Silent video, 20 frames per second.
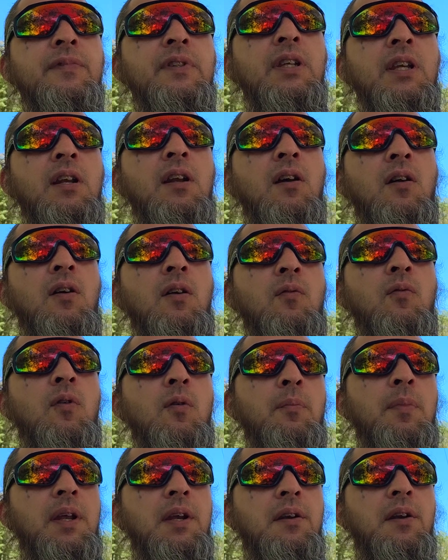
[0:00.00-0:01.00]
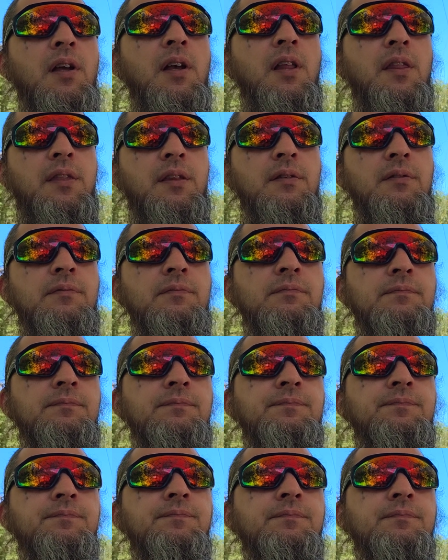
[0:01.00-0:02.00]
you know, it won't be nothing.
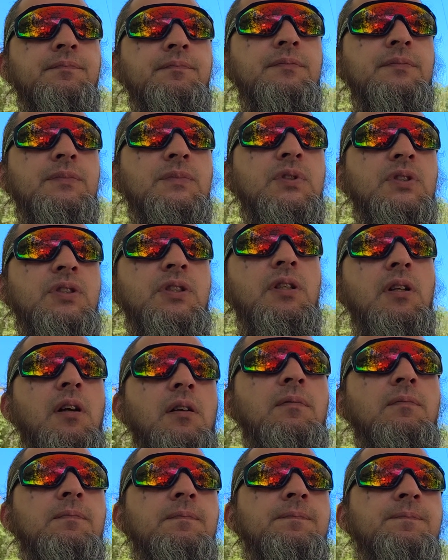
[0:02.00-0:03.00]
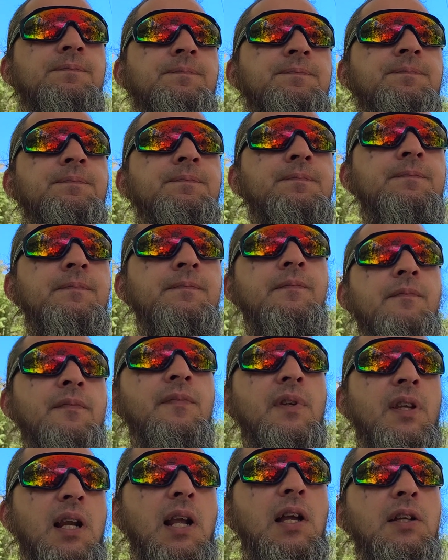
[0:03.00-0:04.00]
So,
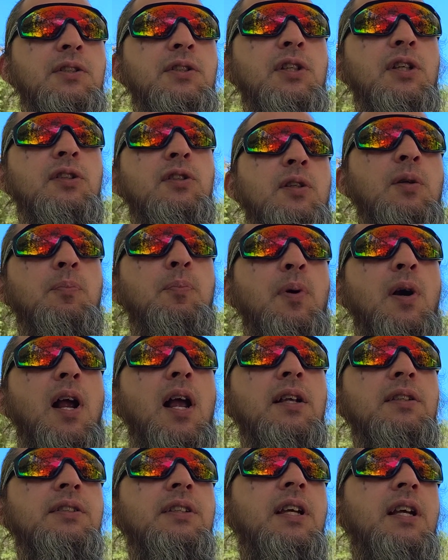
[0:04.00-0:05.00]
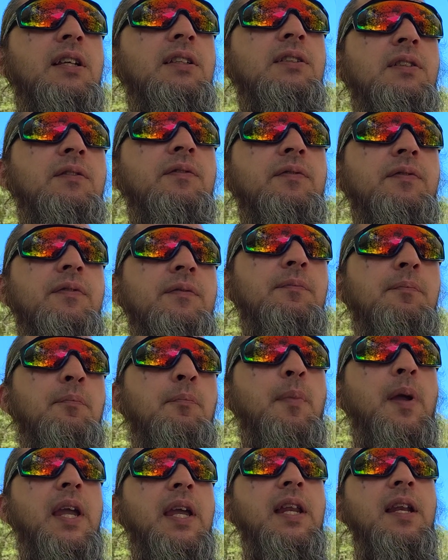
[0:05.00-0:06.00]
it's just a process of
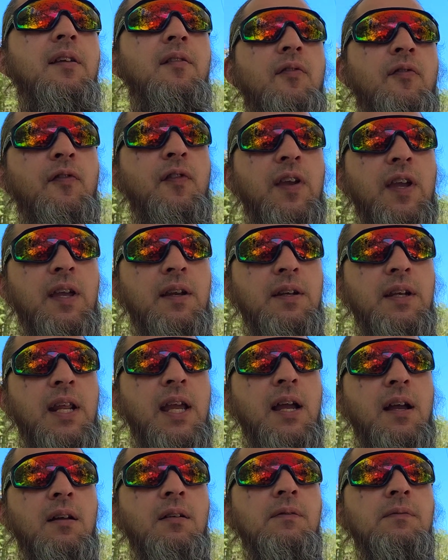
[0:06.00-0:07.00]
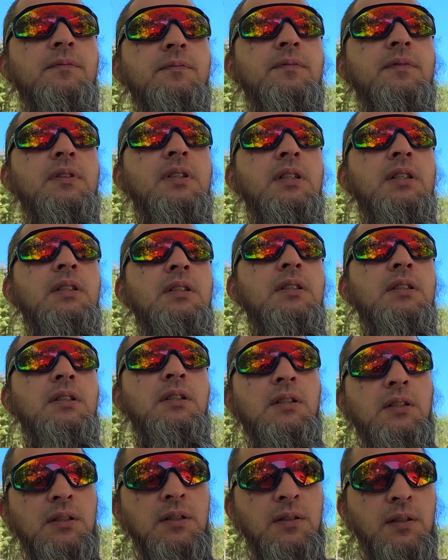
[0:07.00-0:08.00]
making it fit now.
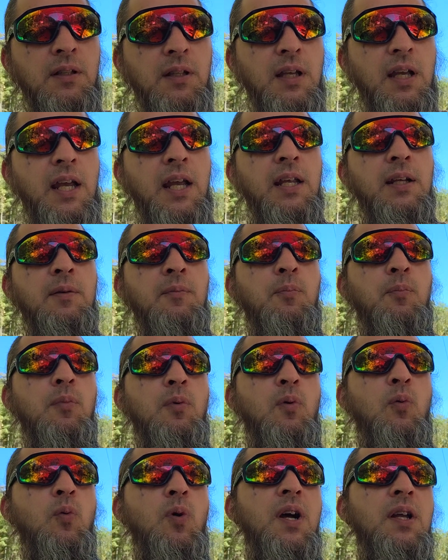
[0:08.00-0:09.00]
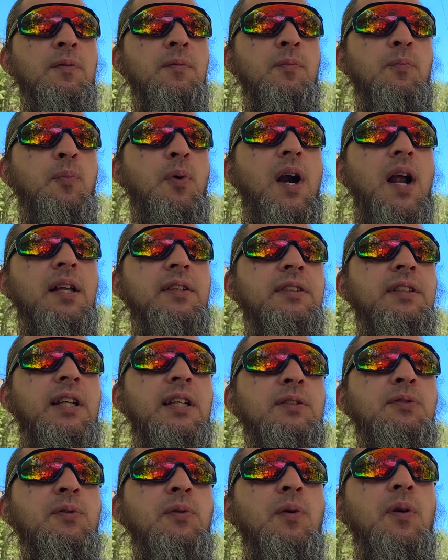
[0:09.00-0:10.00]
And one
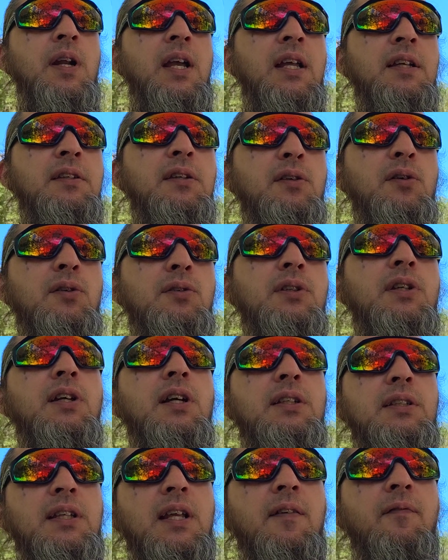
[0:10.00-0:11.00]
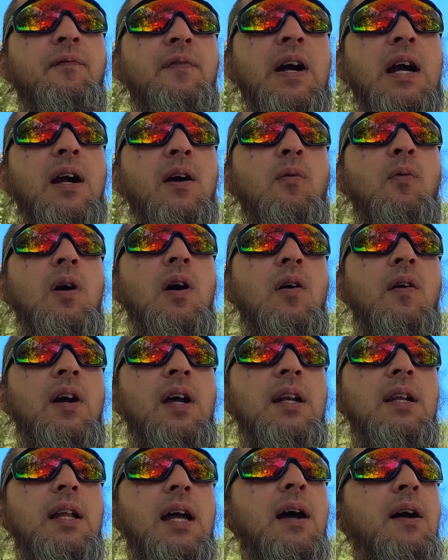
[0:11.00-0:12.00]
process we're going to have to do is cut that firewall
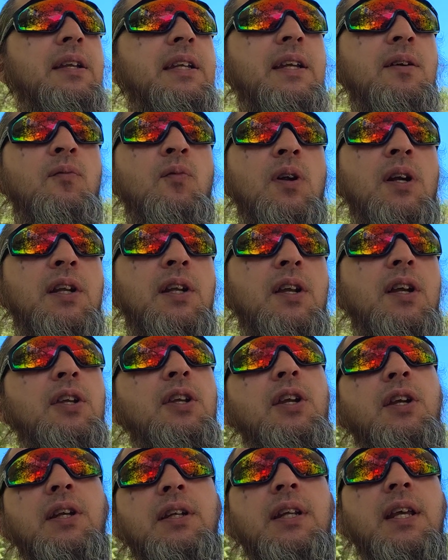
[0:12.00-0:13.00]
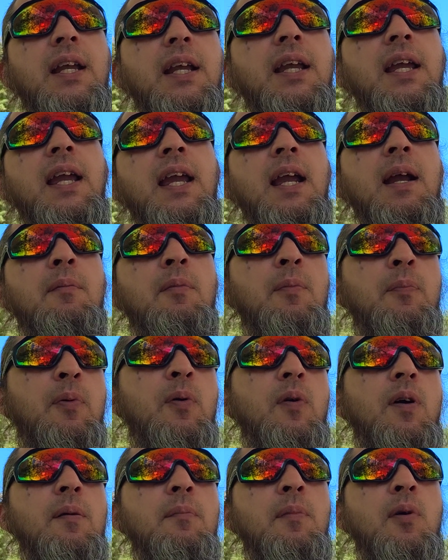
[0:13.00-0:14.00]
out. I didn't want to do it. You could take a hammer,
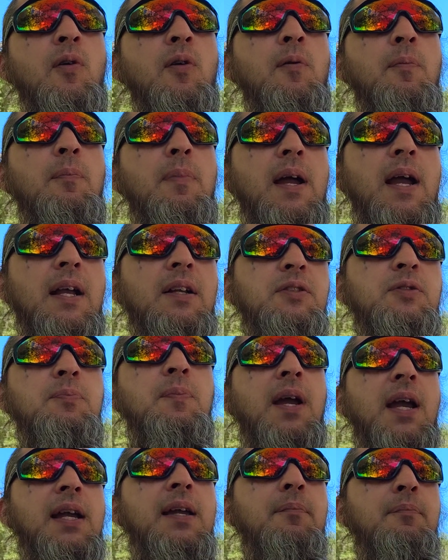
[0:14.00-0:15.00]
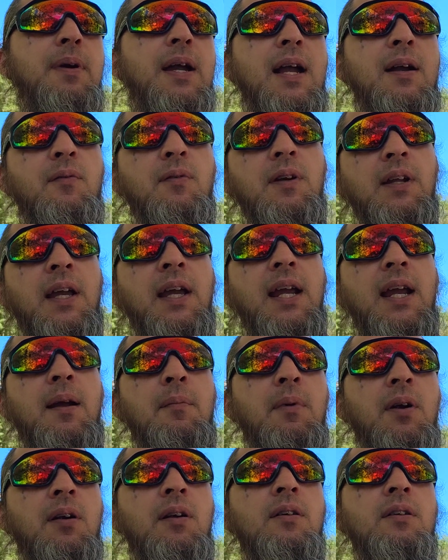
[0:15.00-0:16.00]
pull that motor back, smack it back with a
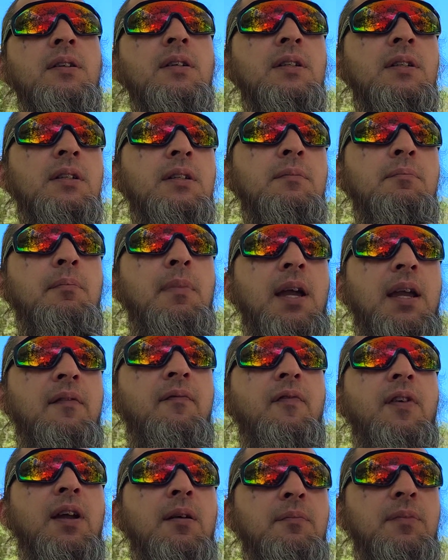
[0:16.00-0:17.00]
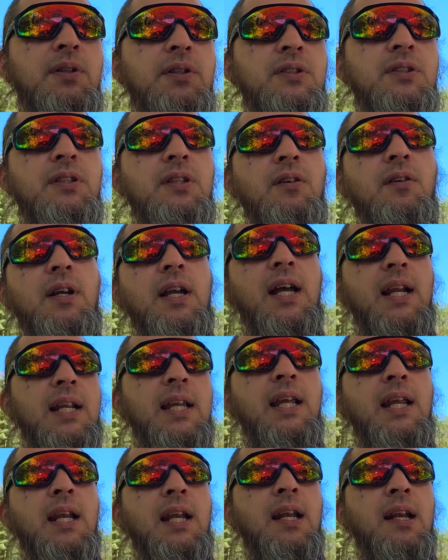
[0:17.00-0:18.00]
hammer, make it fit, but you still got to
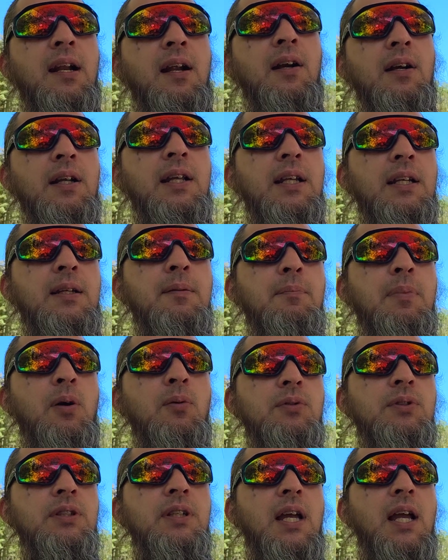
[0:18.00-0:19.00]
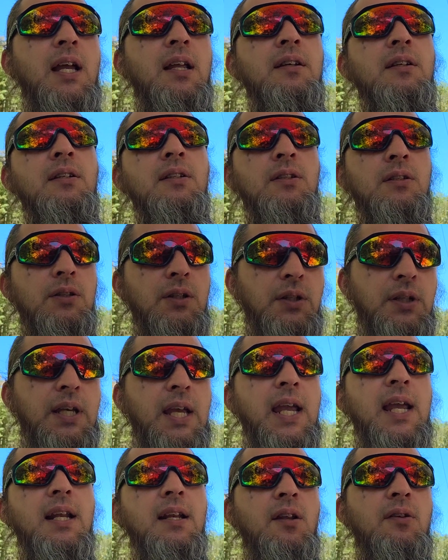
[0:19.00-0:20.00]
get in there to get the bolts tight. You
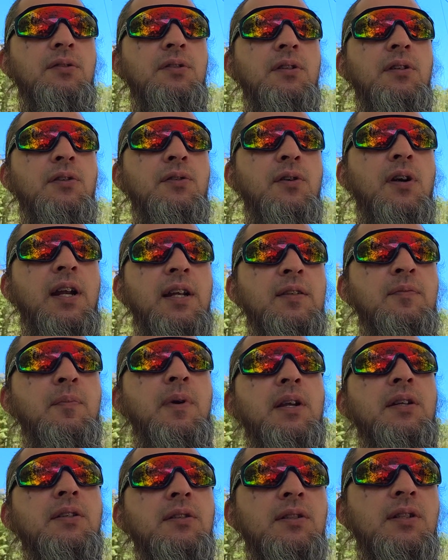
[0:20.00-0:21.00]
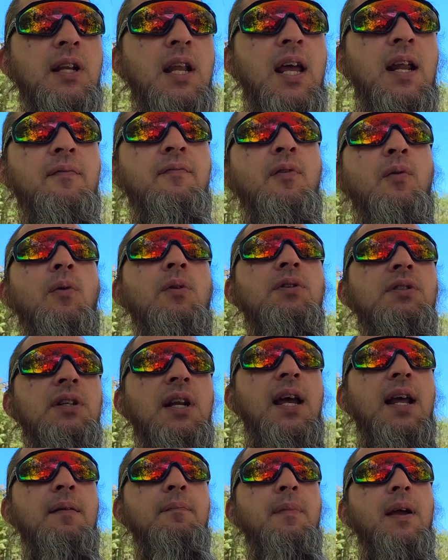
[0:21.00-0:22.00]
can loosen the transmission, slide it forward,
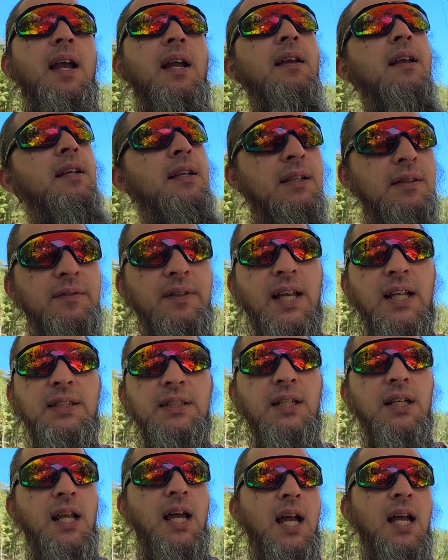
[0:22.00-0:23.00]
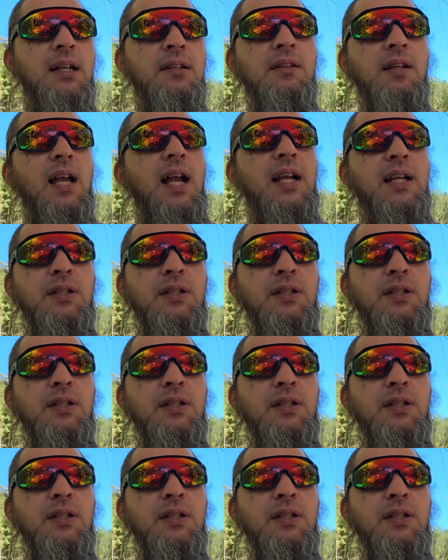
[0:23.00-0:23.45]
slide it back. That's a lot. I